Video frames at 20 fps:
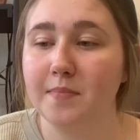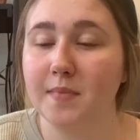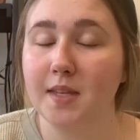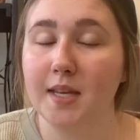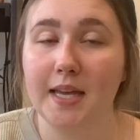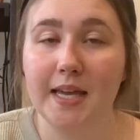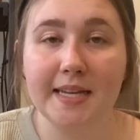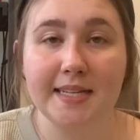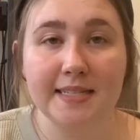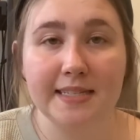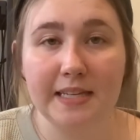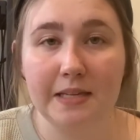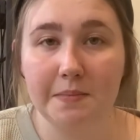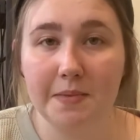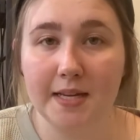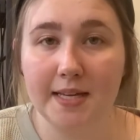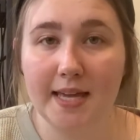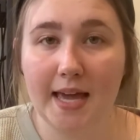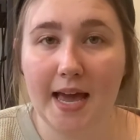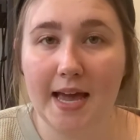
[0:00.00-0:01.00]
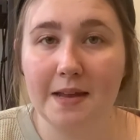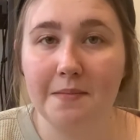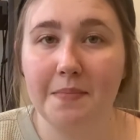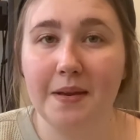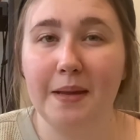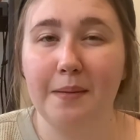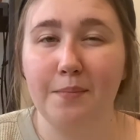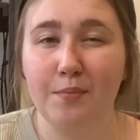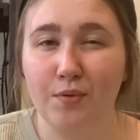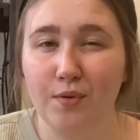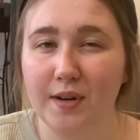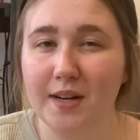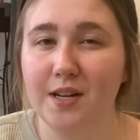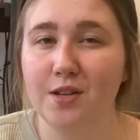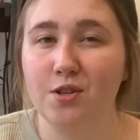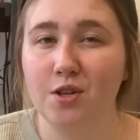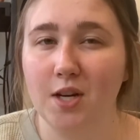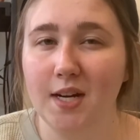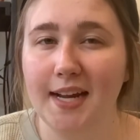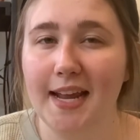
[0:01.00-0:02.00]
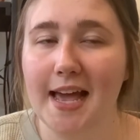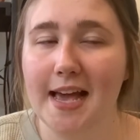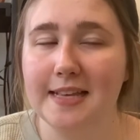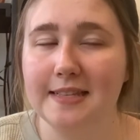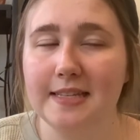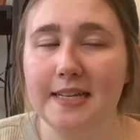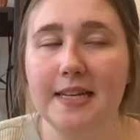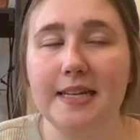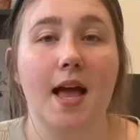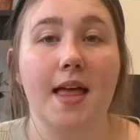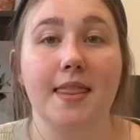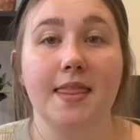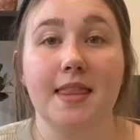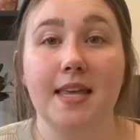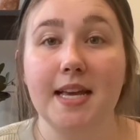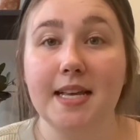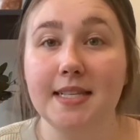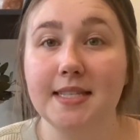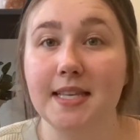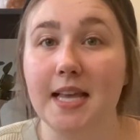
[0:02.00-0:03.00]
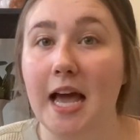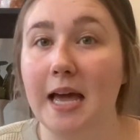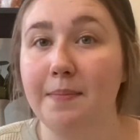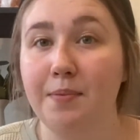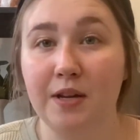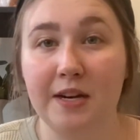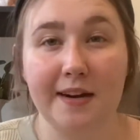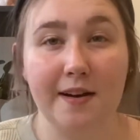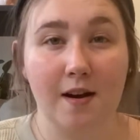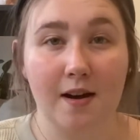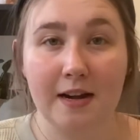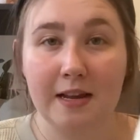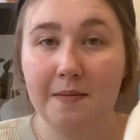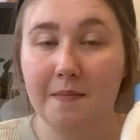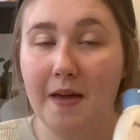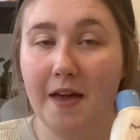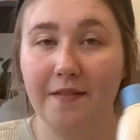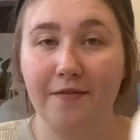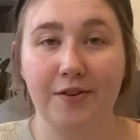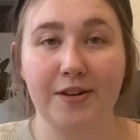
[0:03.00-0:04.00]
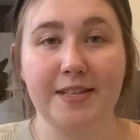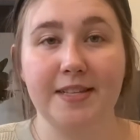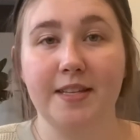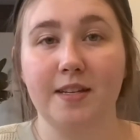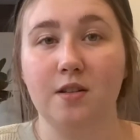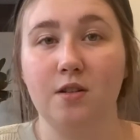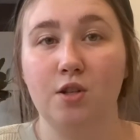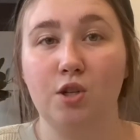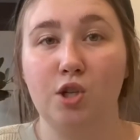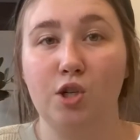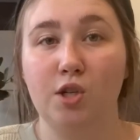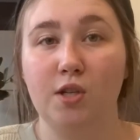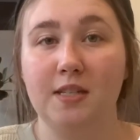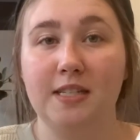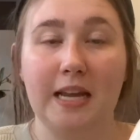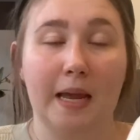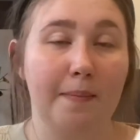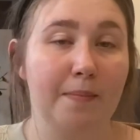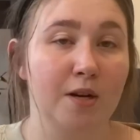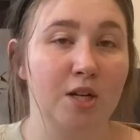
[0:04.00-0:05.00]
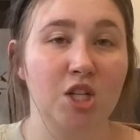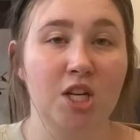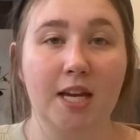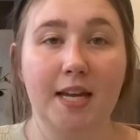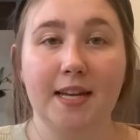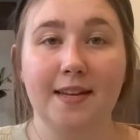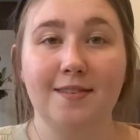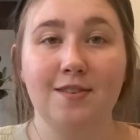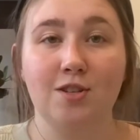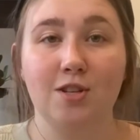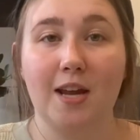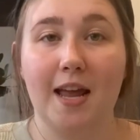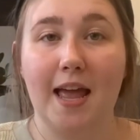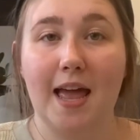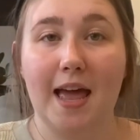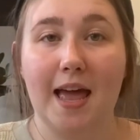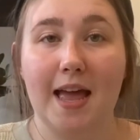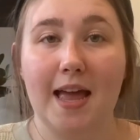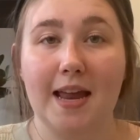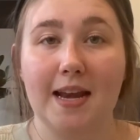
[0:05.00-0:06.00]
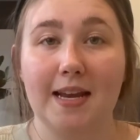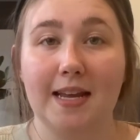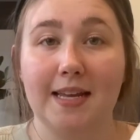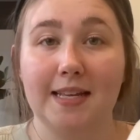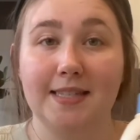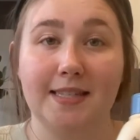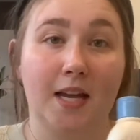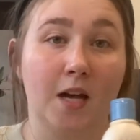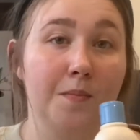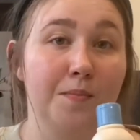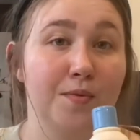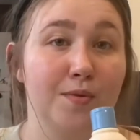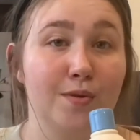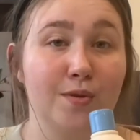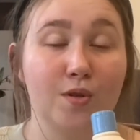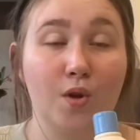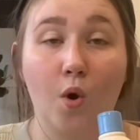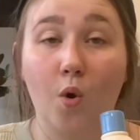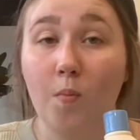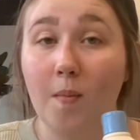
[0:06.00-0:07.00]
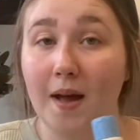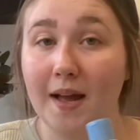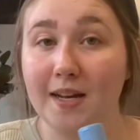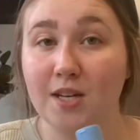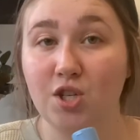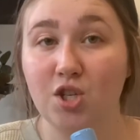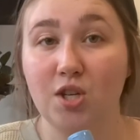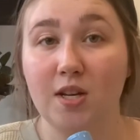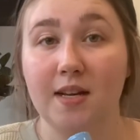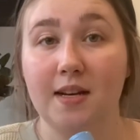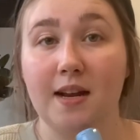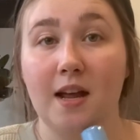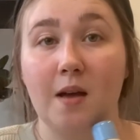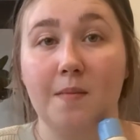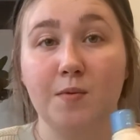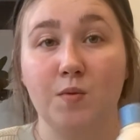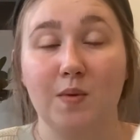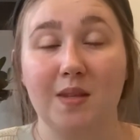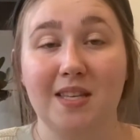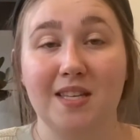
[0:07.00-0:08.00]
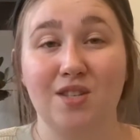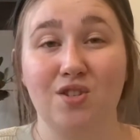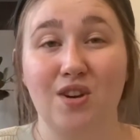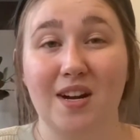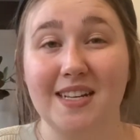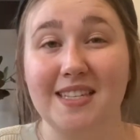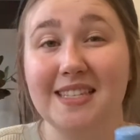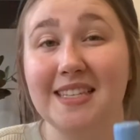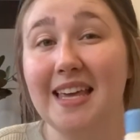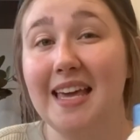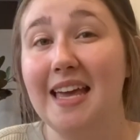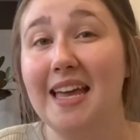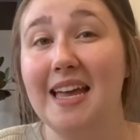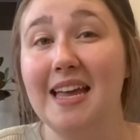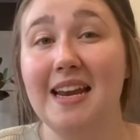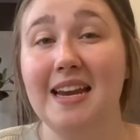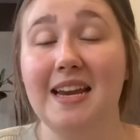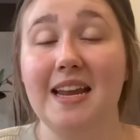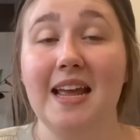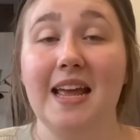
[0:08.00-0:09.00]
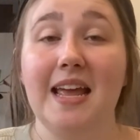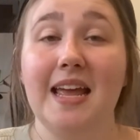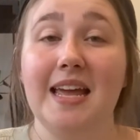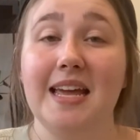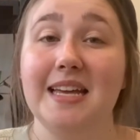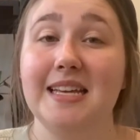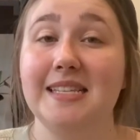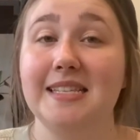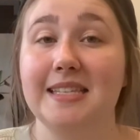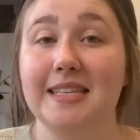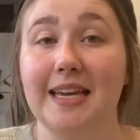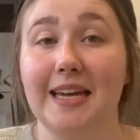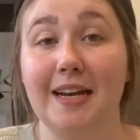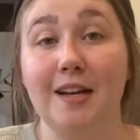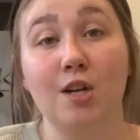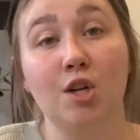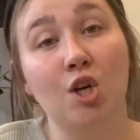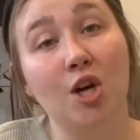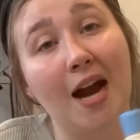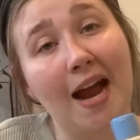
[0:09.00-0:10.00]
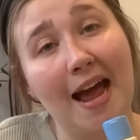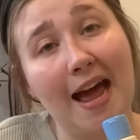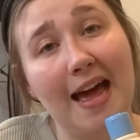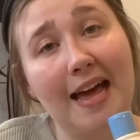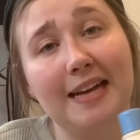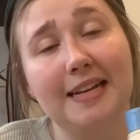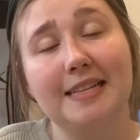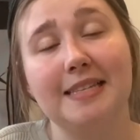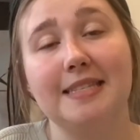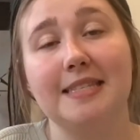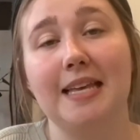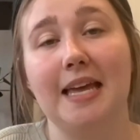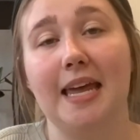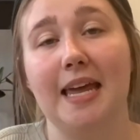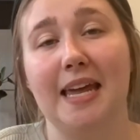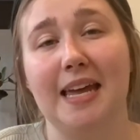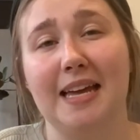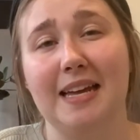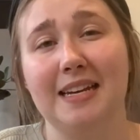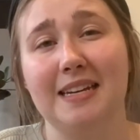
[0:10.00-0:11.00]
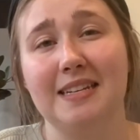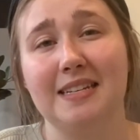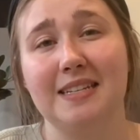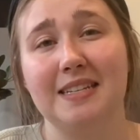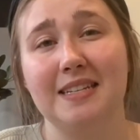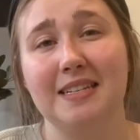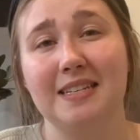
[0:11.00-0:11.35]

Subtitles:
eczema yet, but I'm pretty sure he has it. This, I put it on him every single diaper change, and it's helped so much. It helps with his dry skin, his skin cracks, and